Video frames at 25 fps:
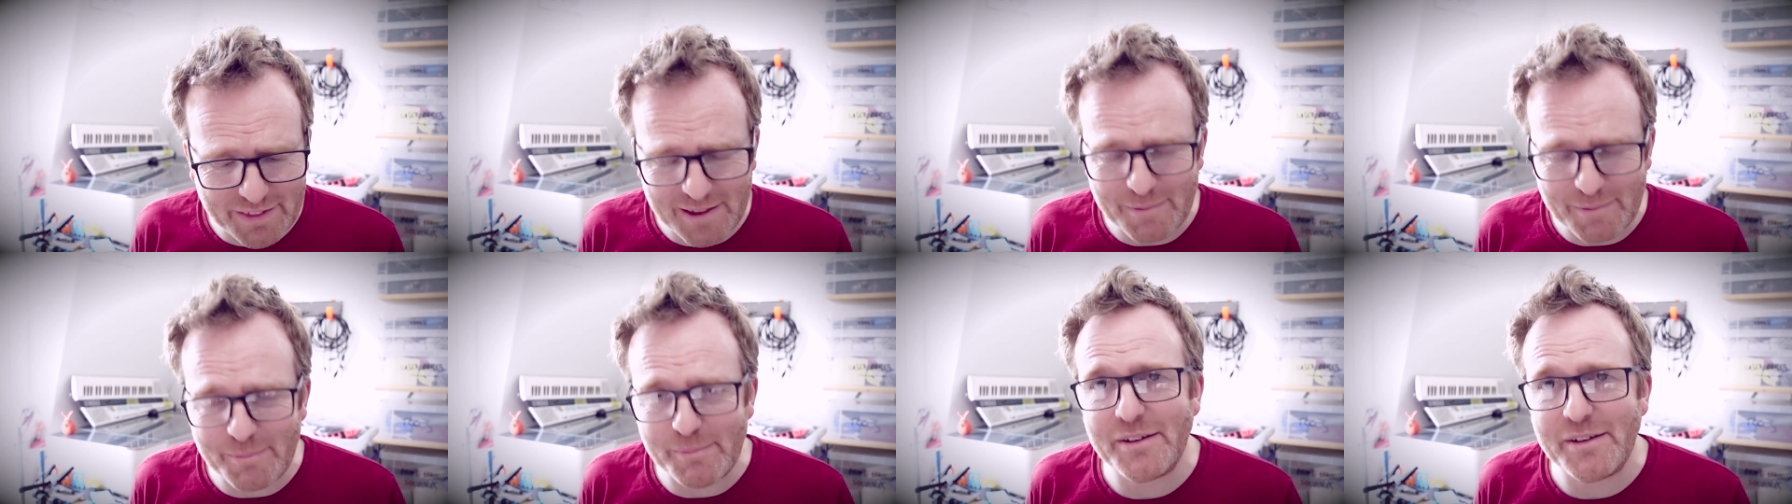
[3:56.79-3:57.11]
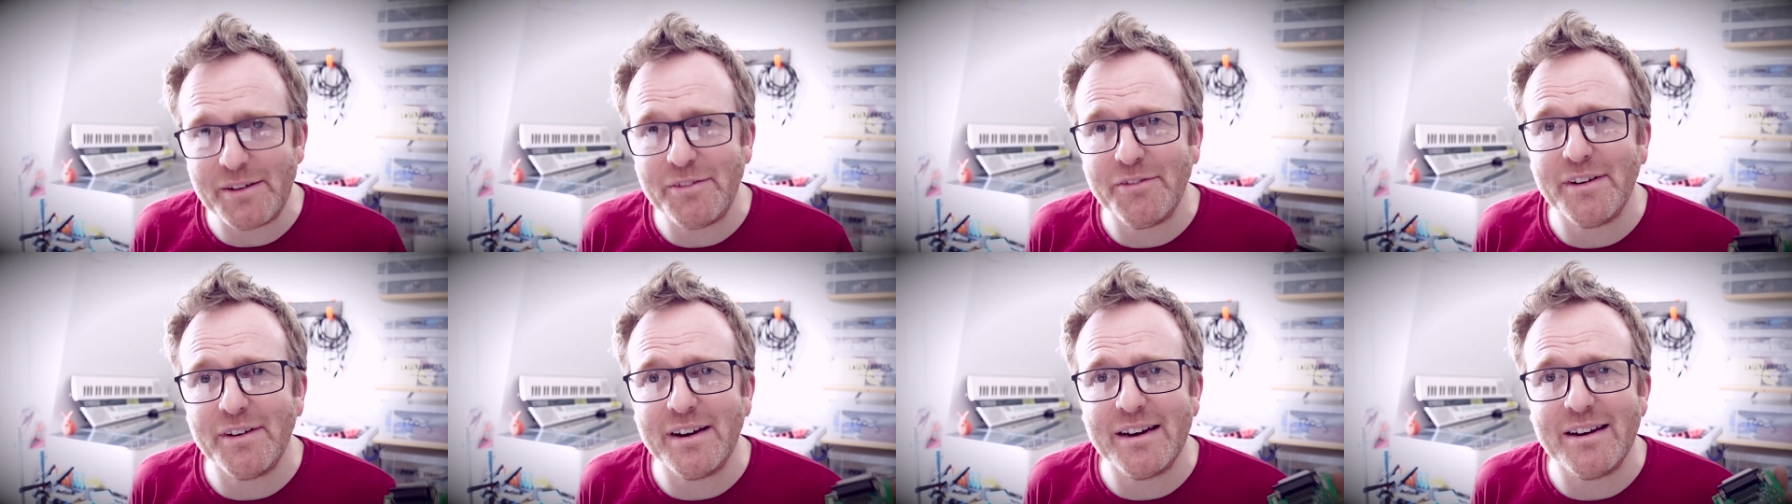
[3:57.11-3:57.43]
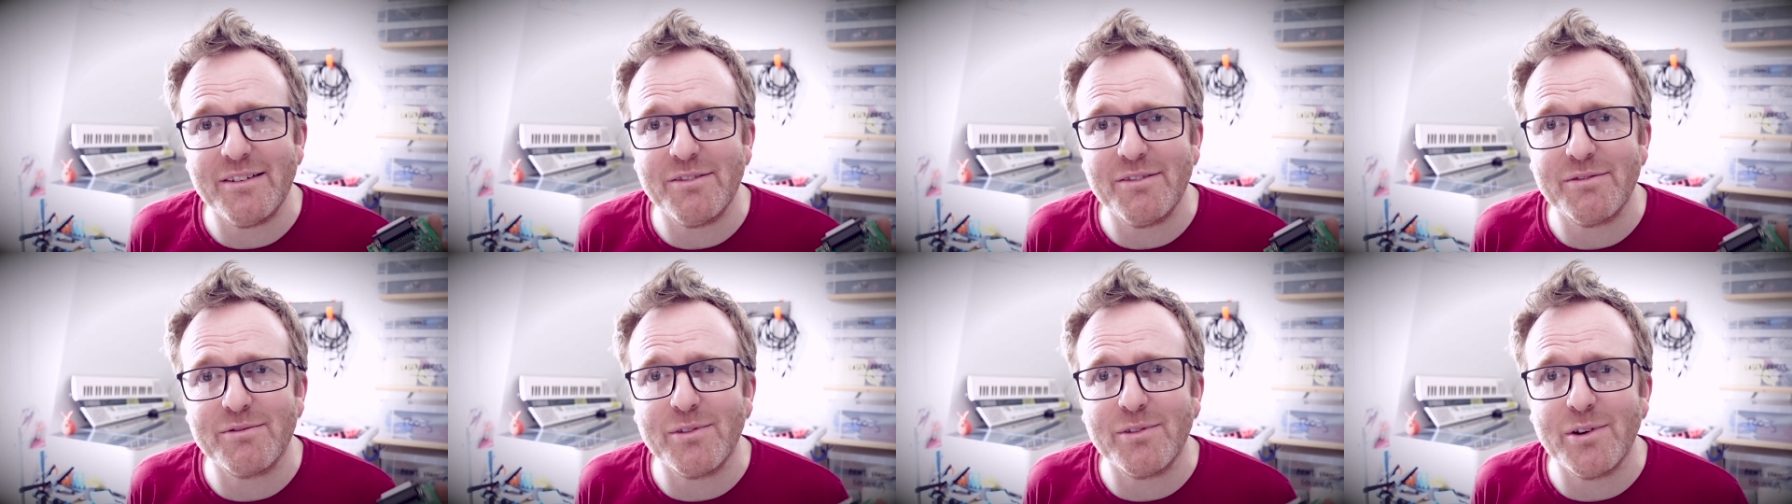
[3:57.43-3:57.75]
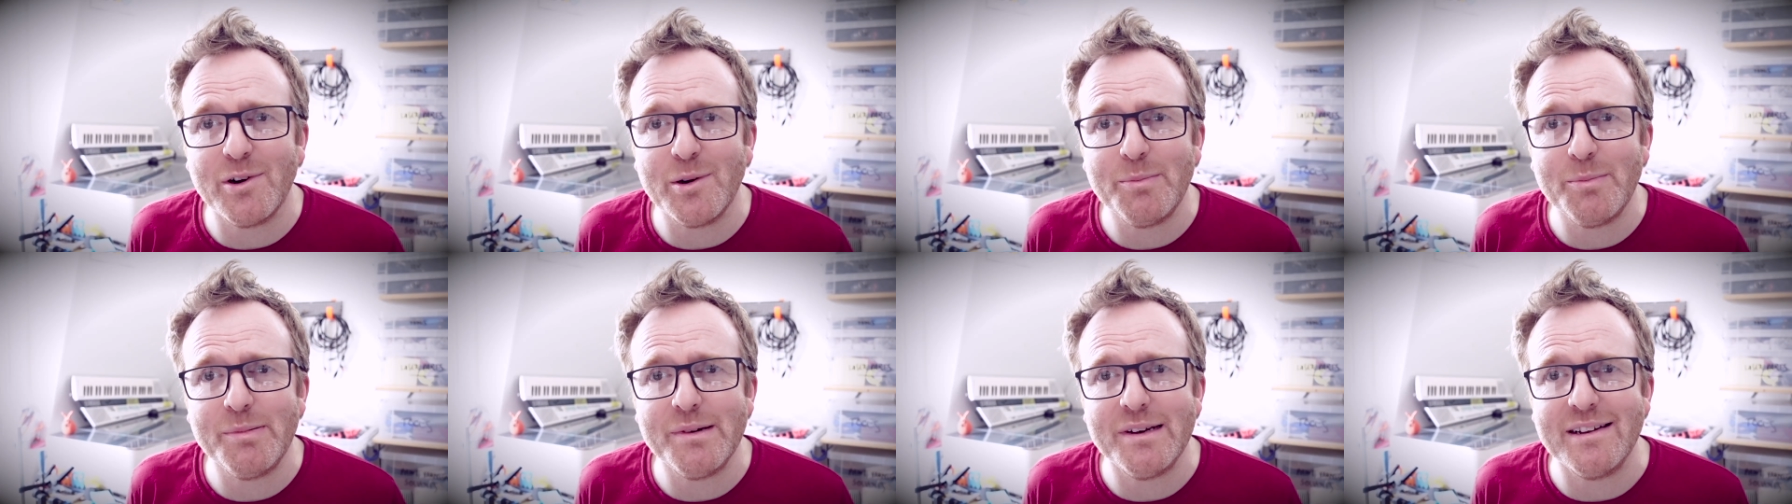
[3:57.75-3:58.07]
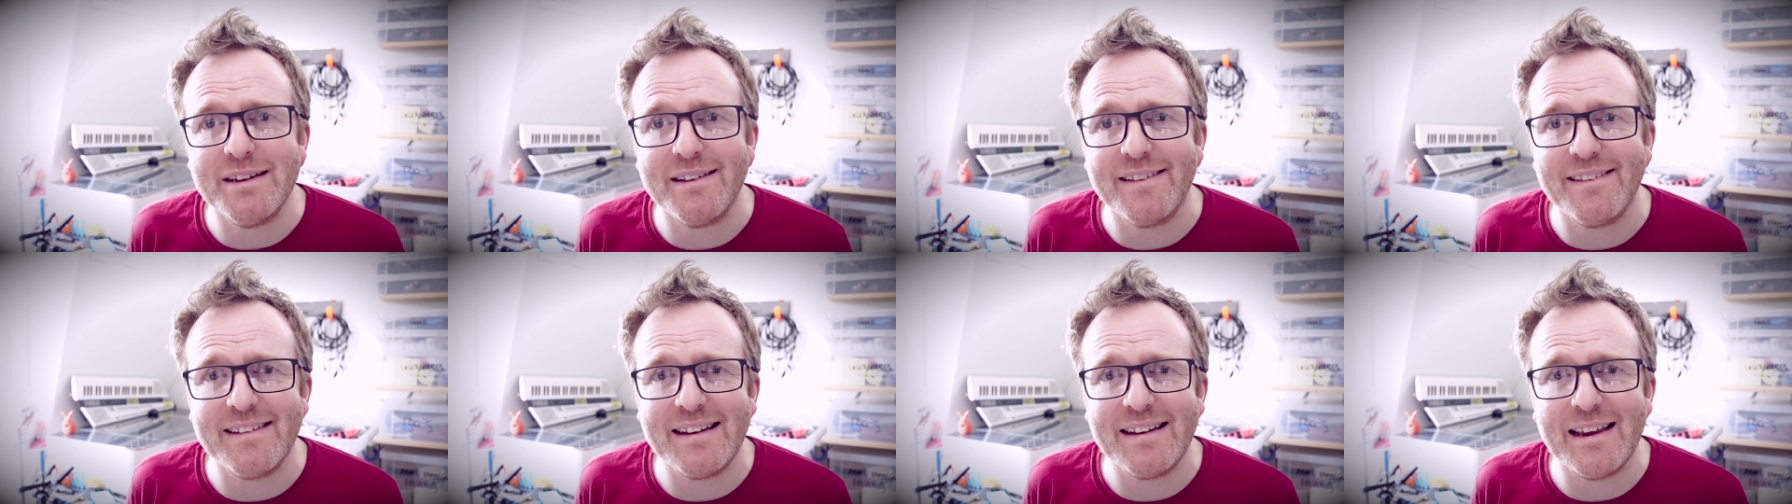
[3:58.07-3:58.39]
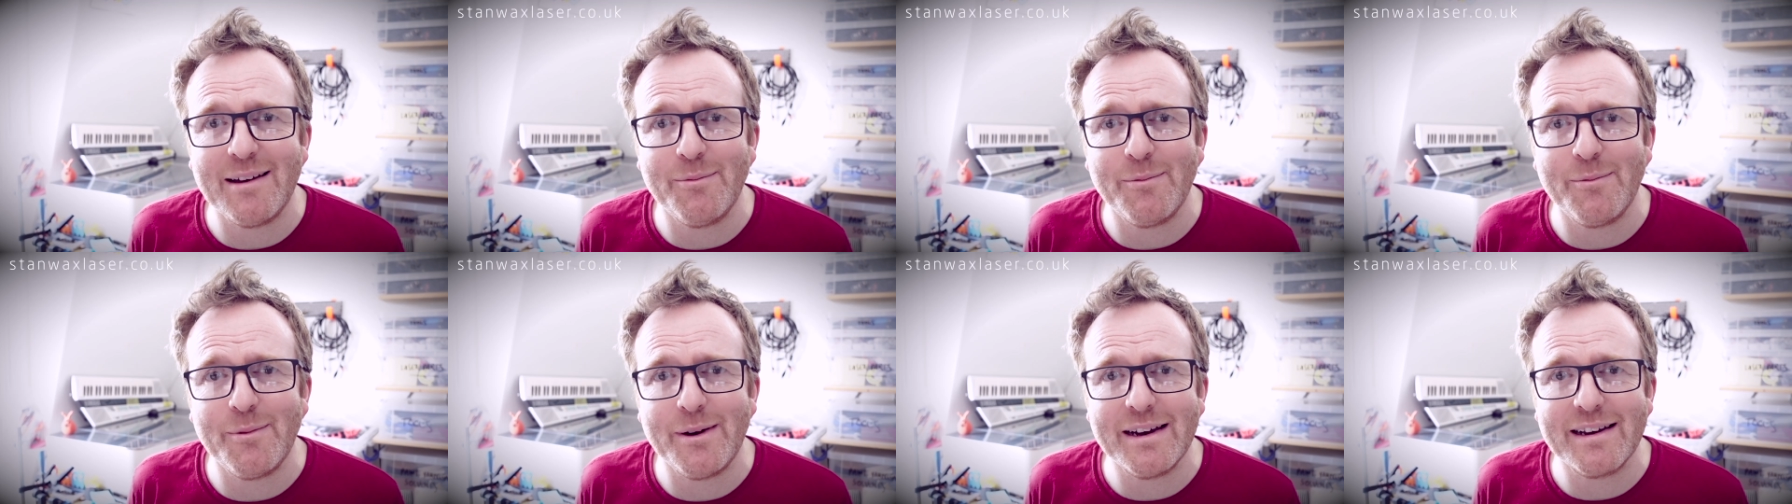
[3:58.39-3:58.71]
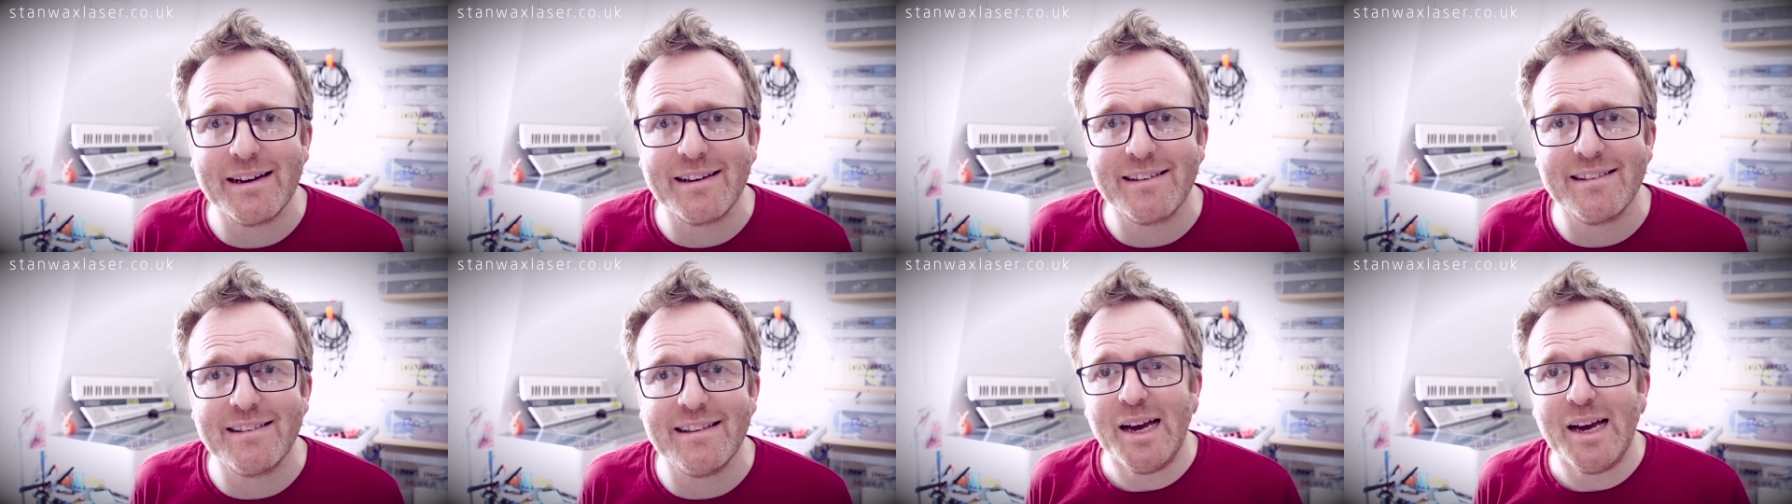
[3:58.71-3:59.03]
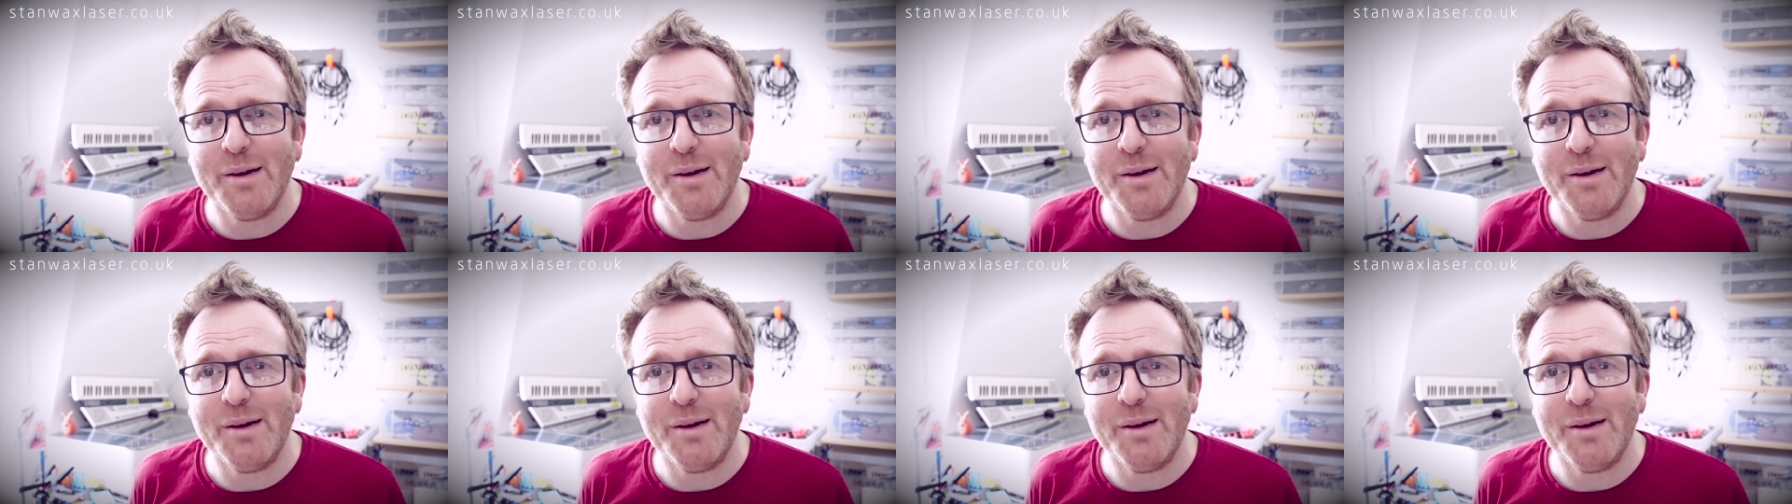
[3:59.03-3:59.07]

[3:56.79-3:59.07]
then my friend Rob at Stanwax,